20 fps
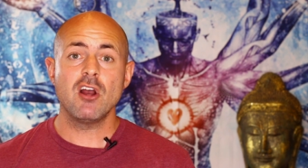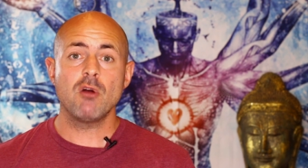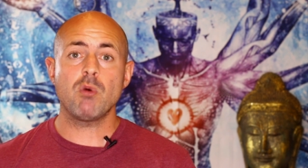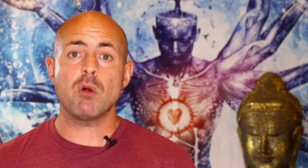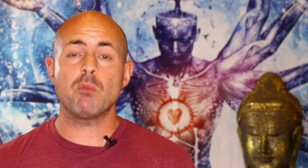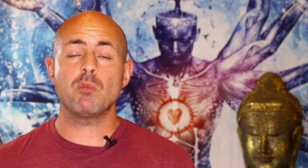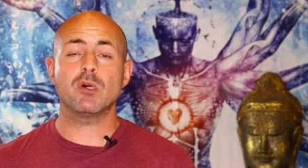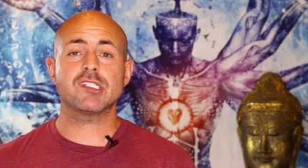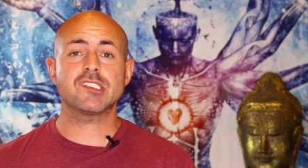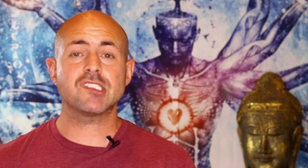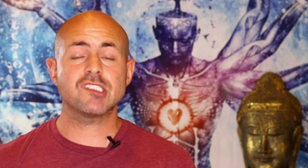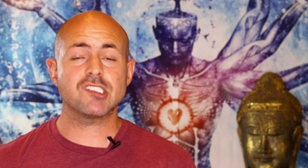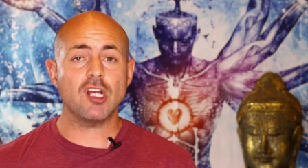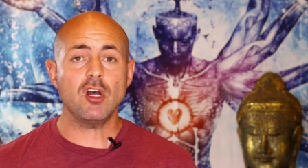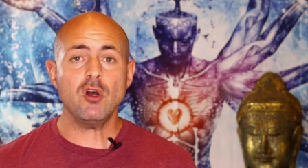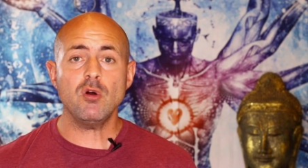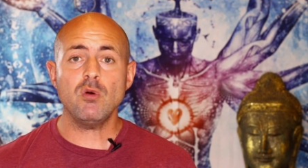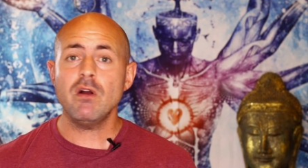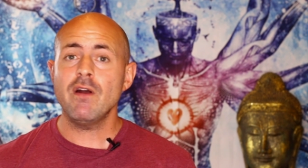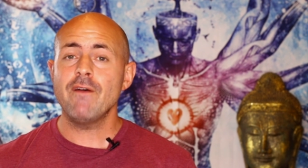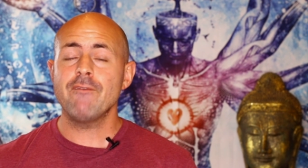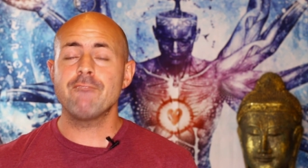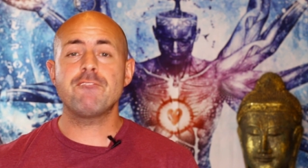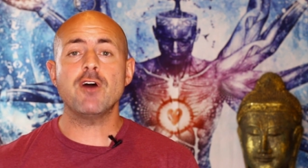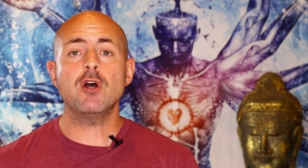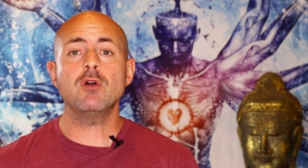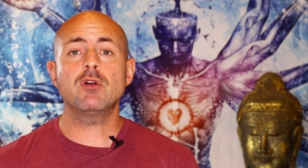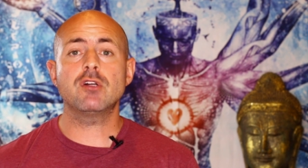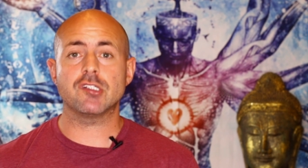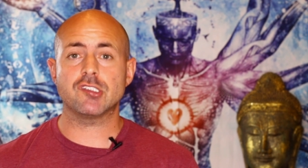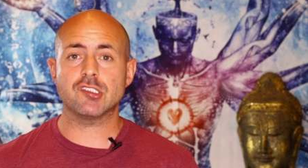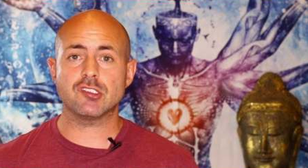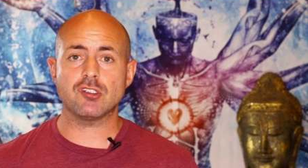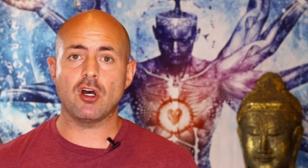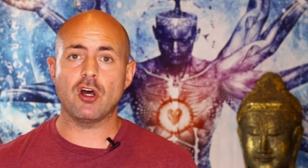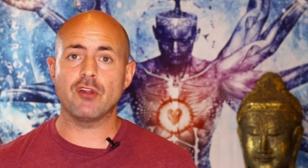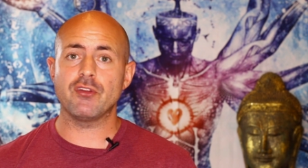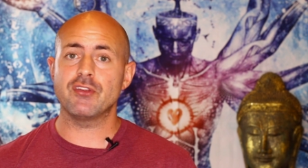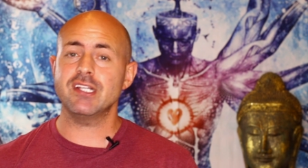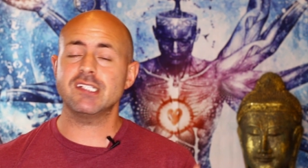When we're so focused
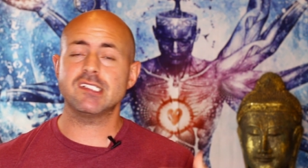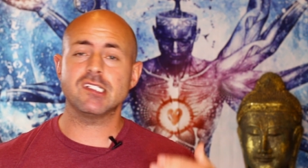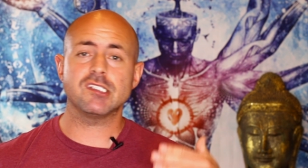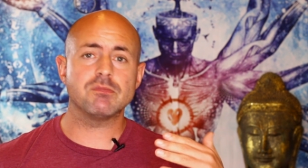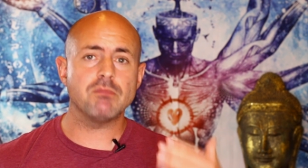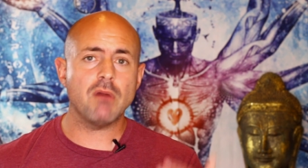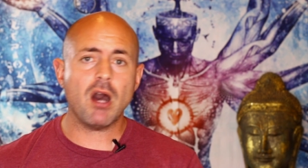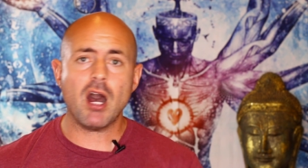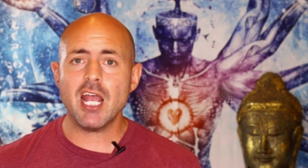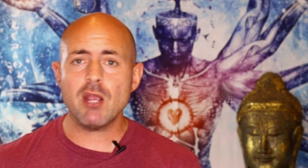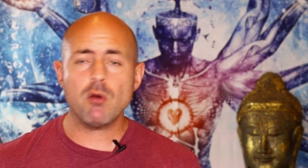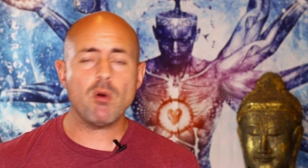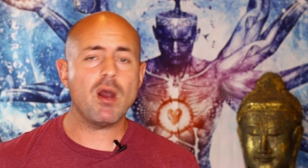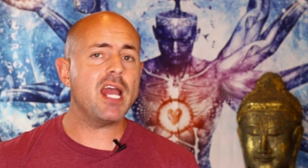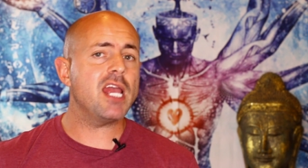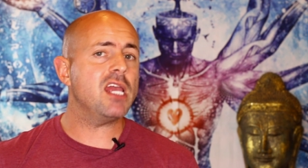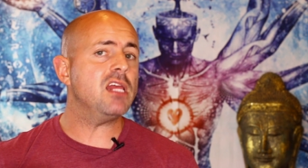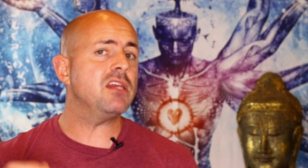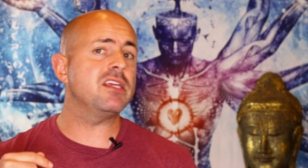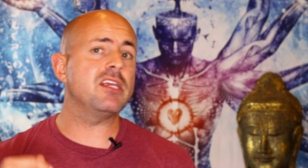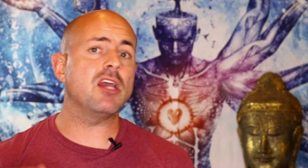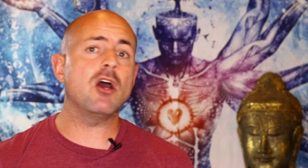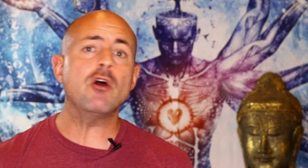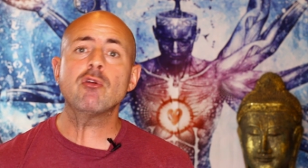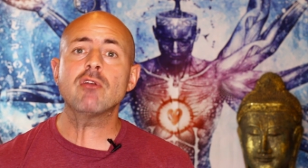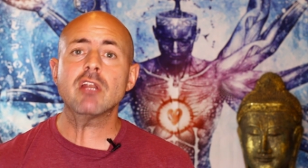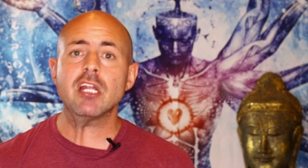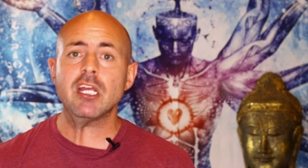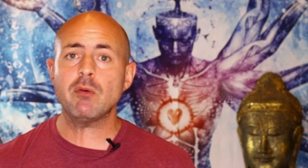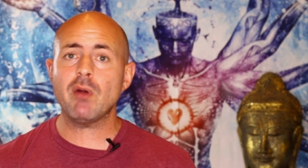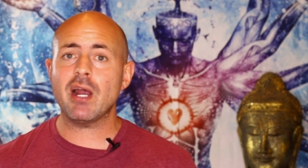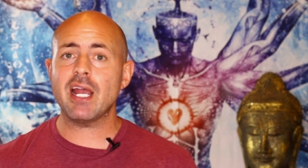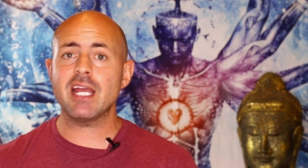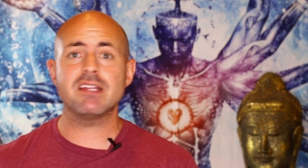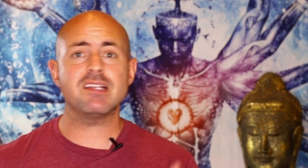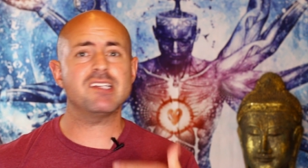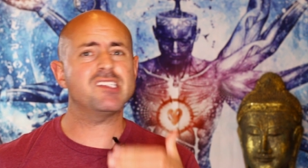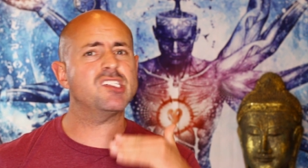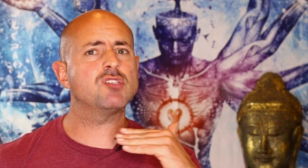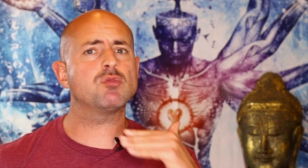on this is my way, the only way,
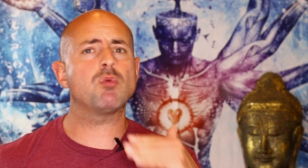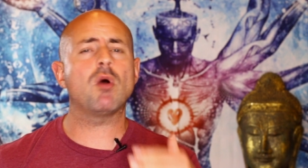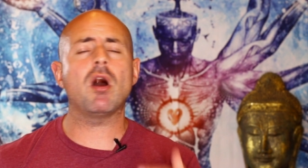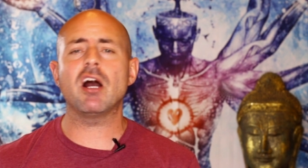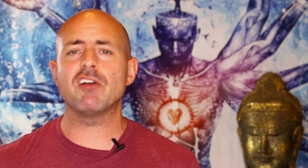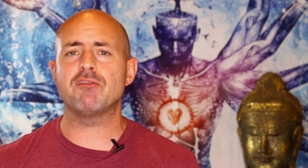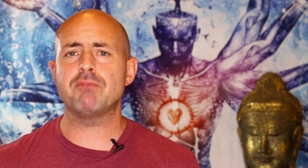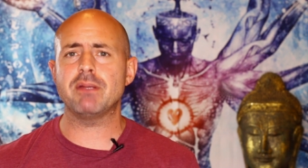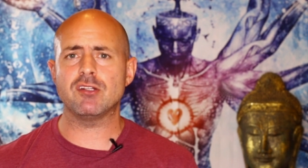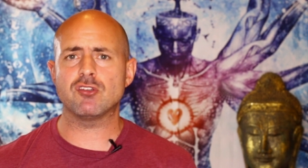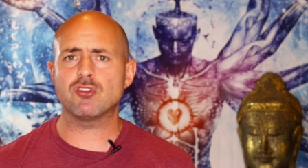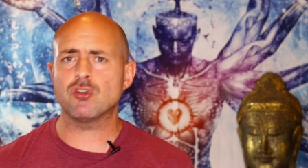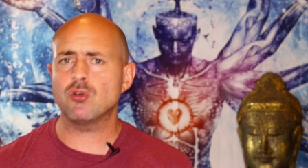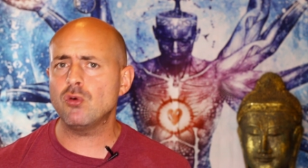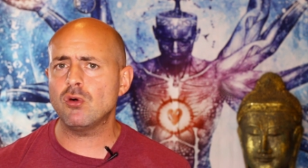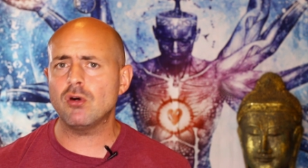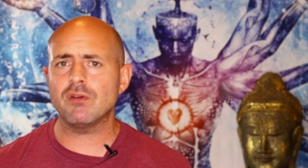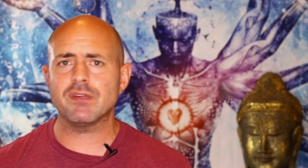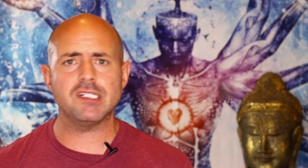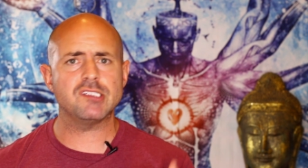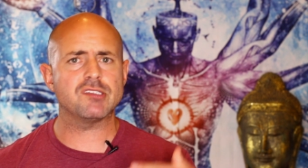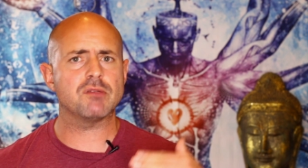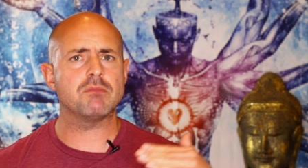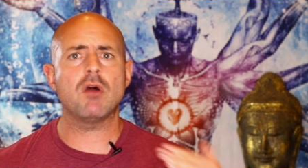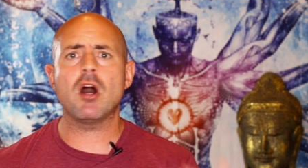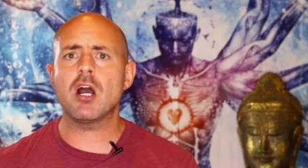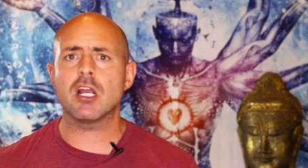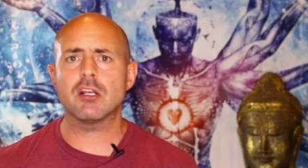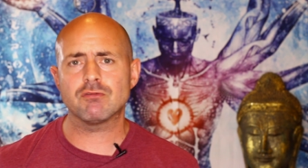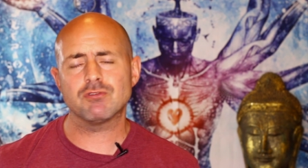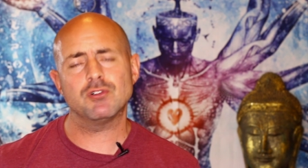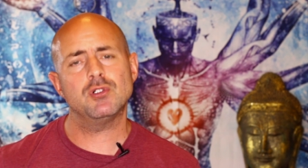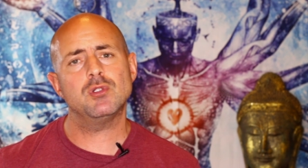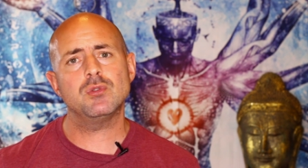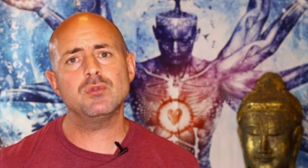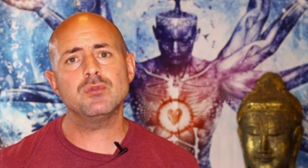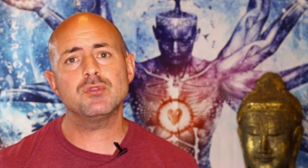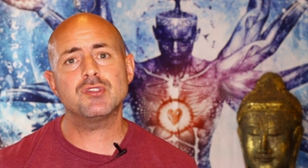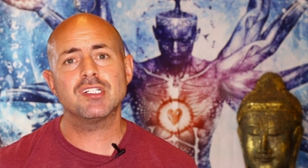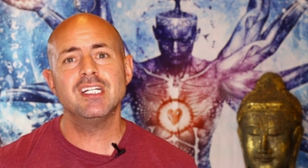this is what I've been taught, these are my
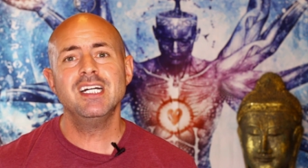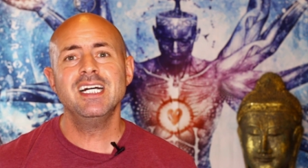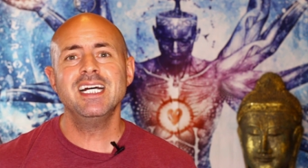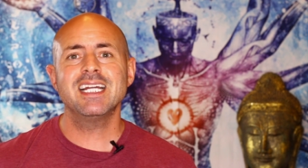rules,